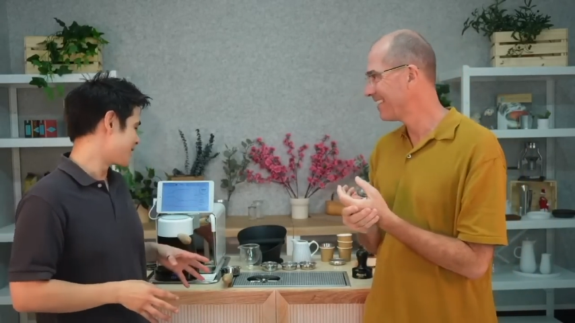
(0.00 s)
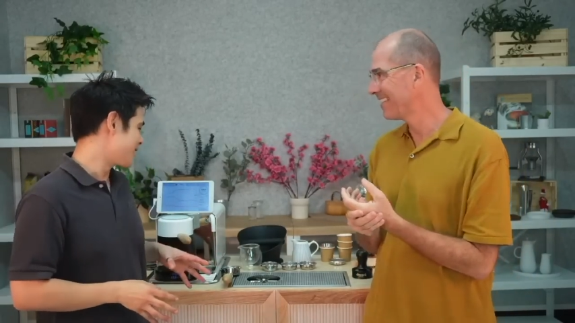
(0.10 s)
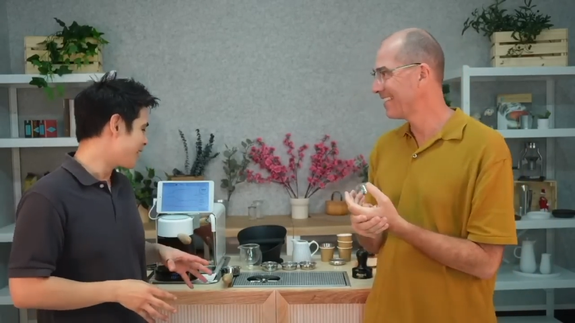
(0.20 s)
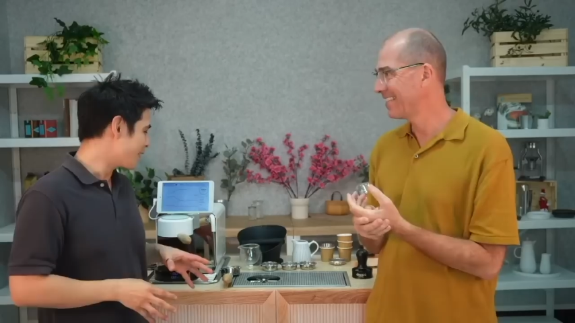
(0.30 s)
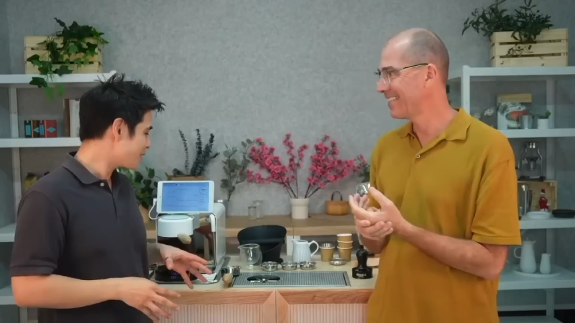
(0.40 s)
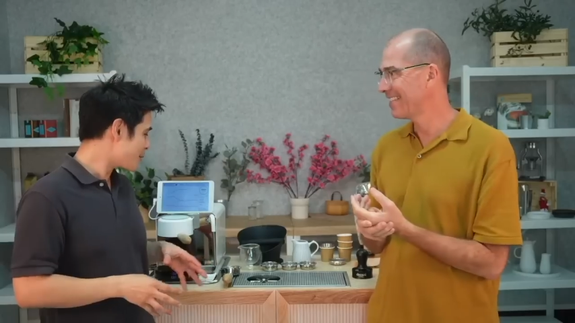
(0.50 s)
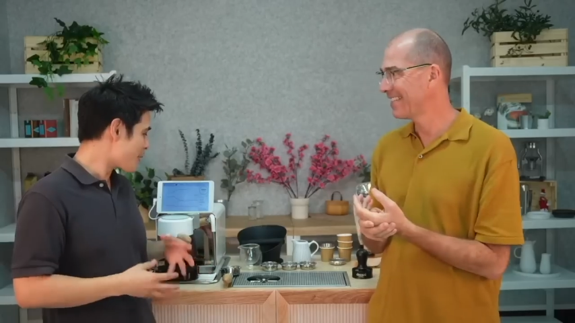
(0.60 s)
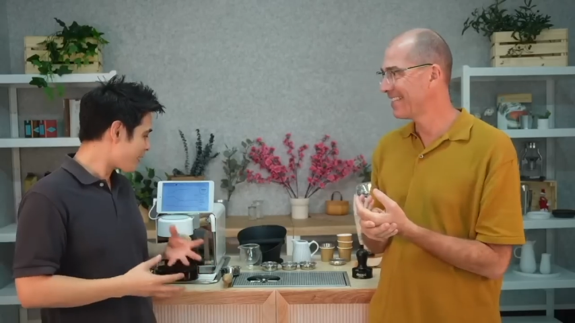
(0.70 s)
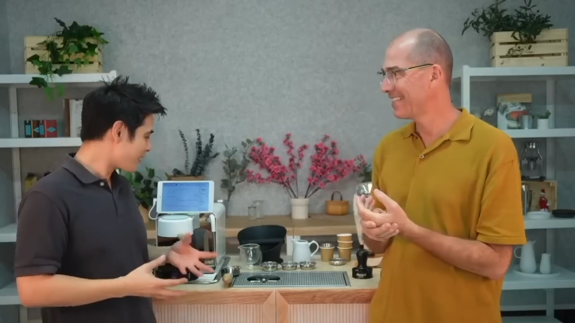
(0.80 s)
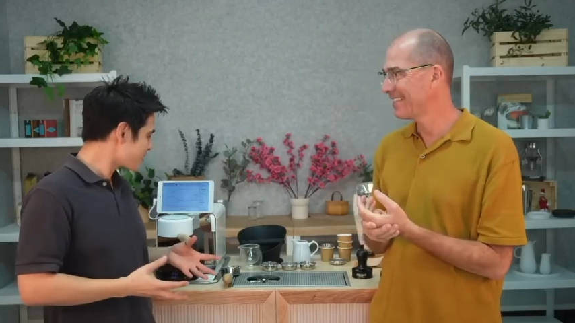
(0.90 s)
Speaker 1: and to
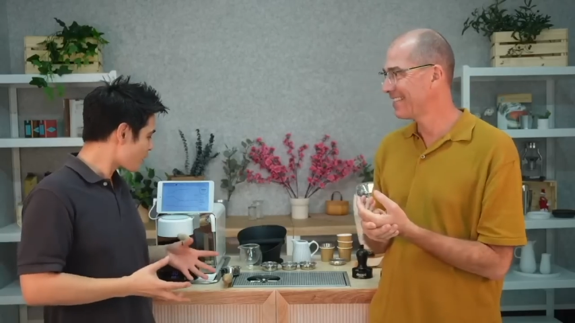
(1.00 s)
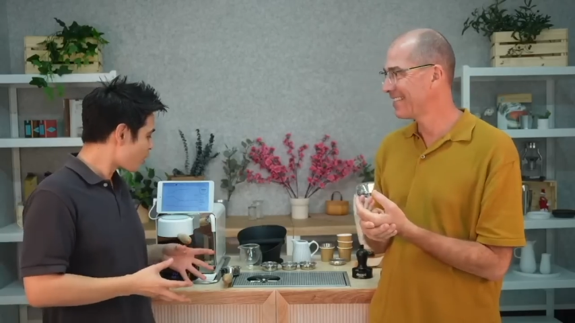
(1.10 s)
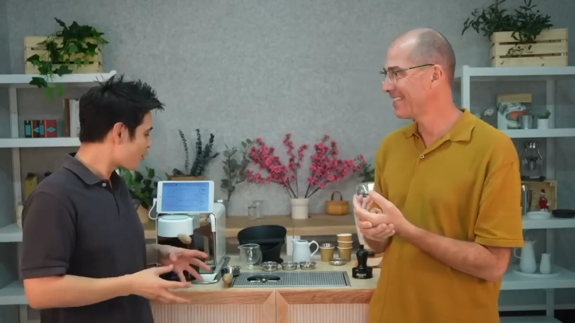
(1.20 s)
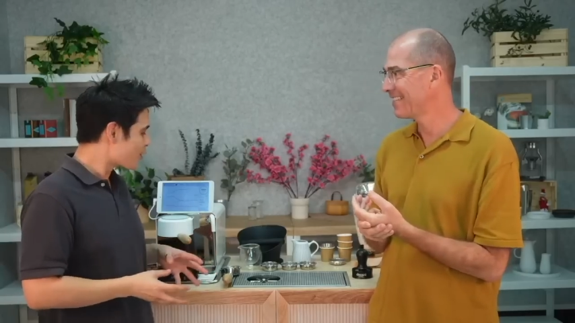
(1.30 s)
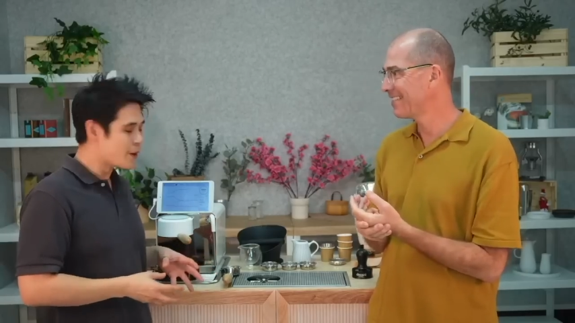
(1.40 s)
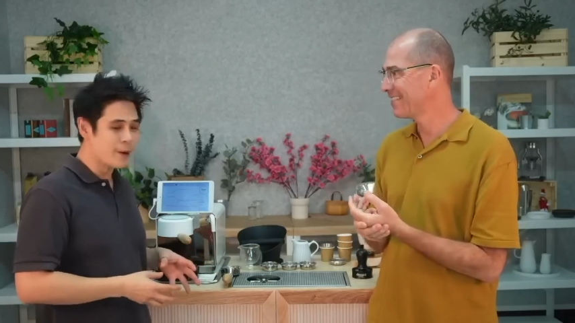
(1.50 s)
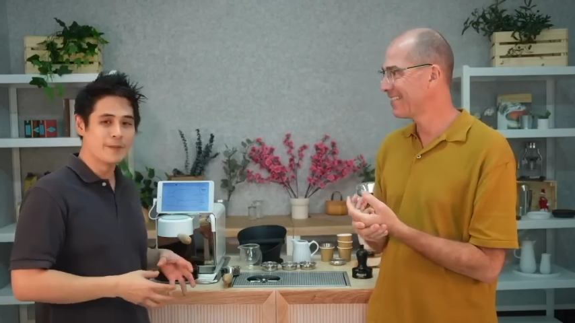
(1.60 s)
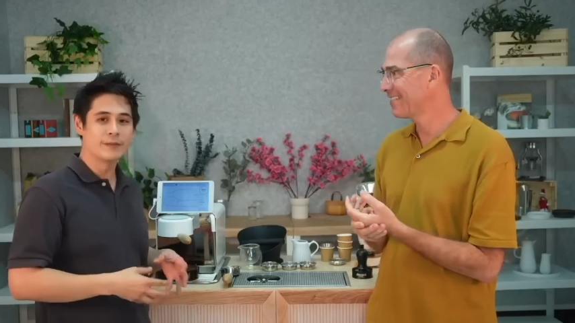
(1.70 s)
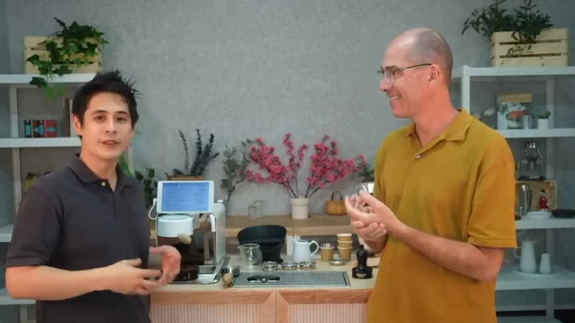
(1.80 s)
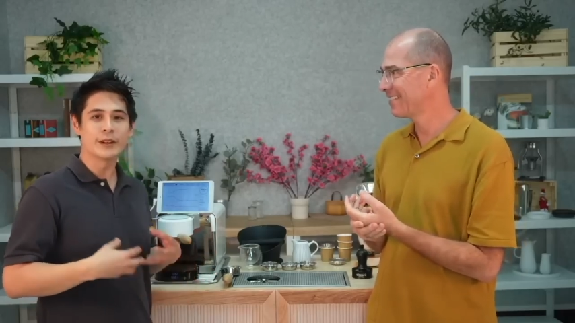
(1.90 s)
be honest, a lot of
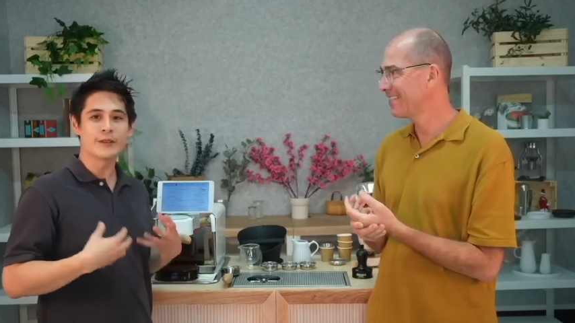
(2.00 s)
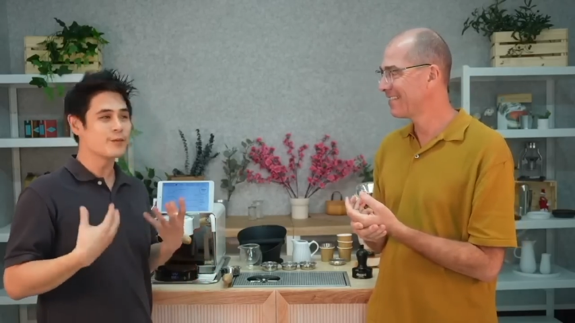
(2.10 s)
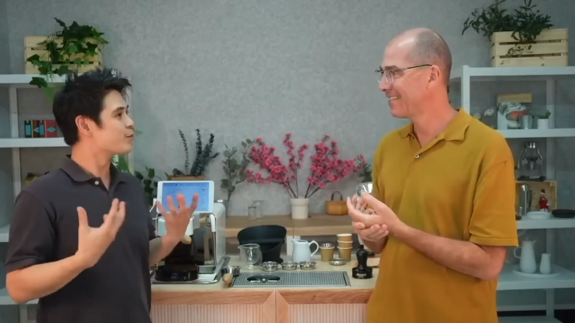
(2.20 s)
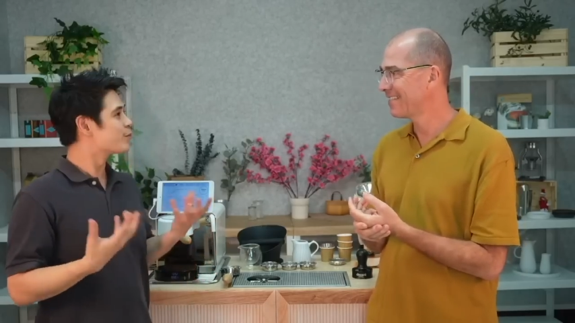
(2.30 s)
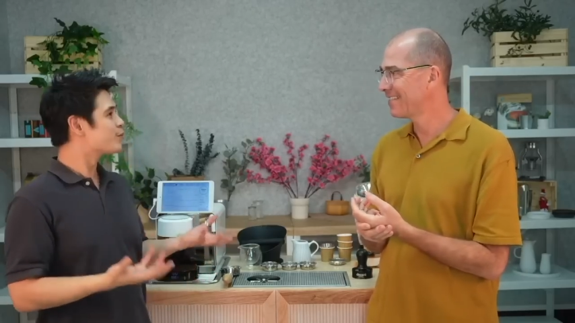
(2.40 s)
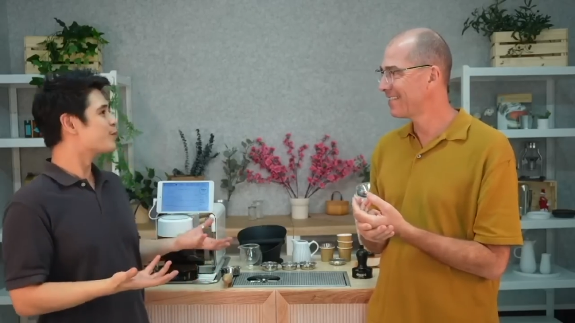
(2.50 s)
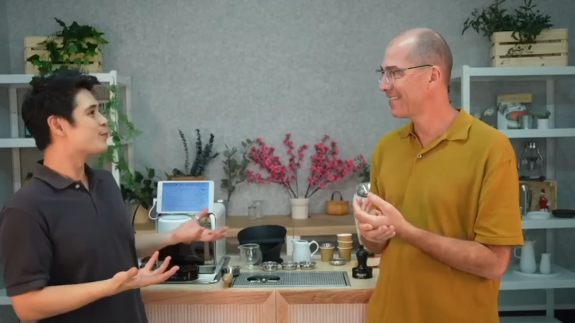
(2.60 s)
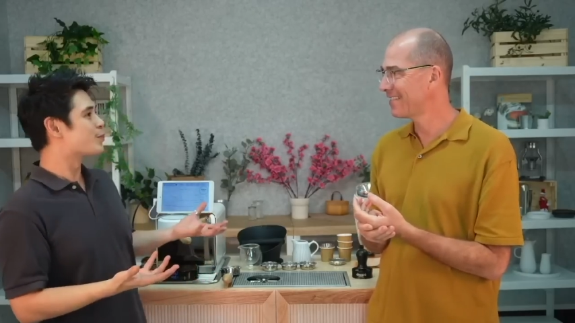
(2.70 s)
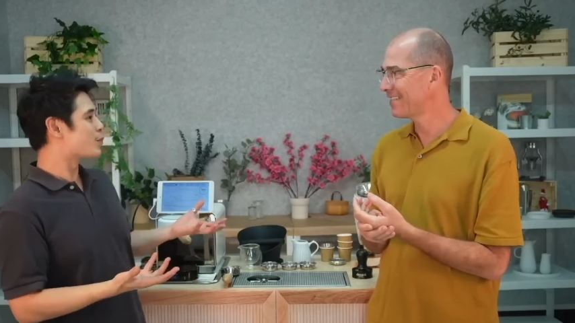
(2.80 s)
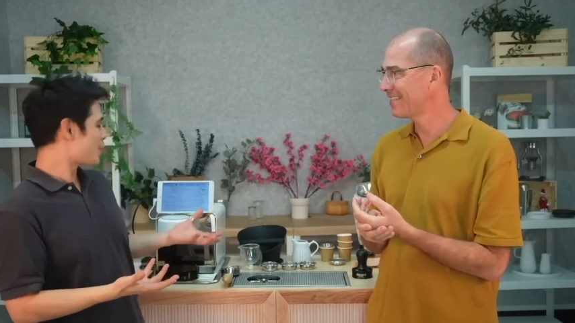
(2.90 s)
them didn't
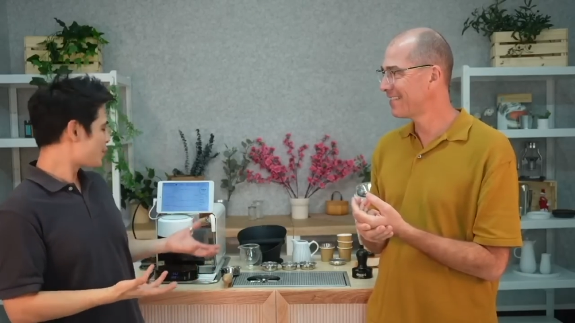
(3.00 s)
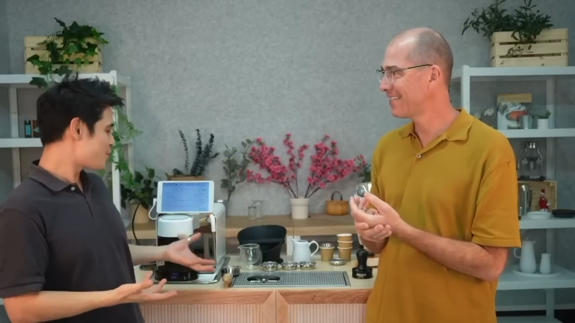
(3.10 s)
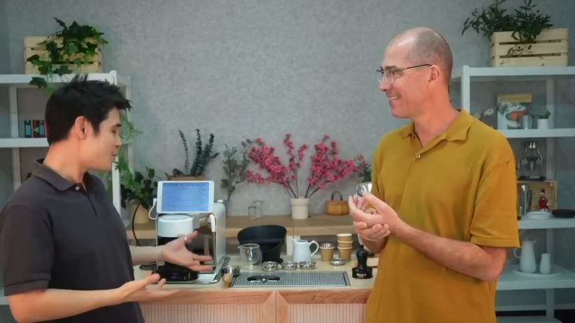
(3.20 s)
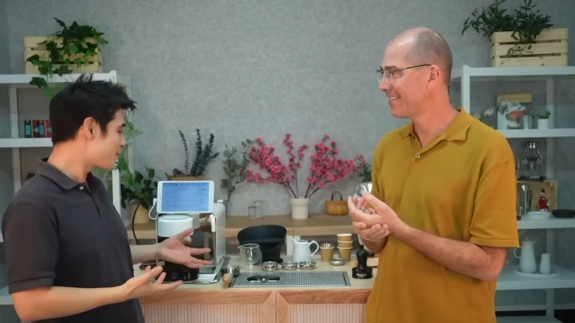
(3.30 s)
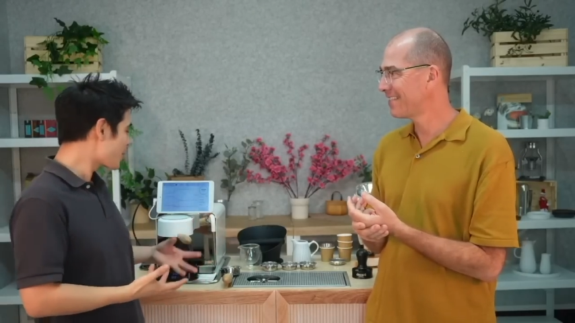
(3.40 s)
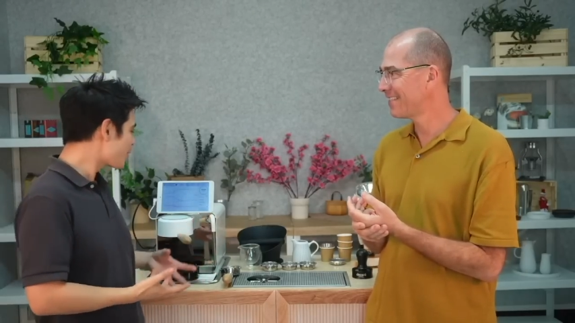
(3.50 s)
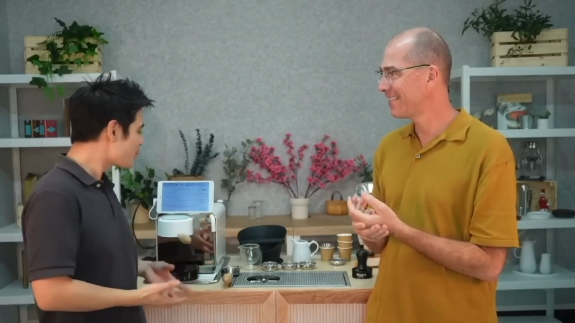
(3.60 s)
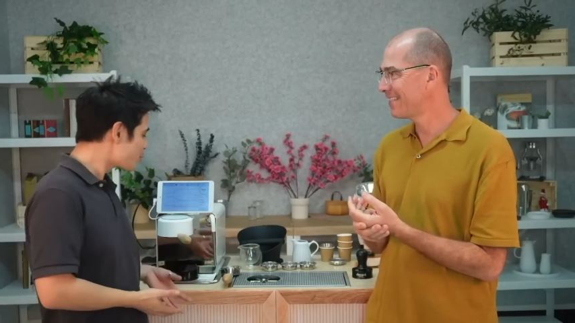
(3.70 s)
produce very good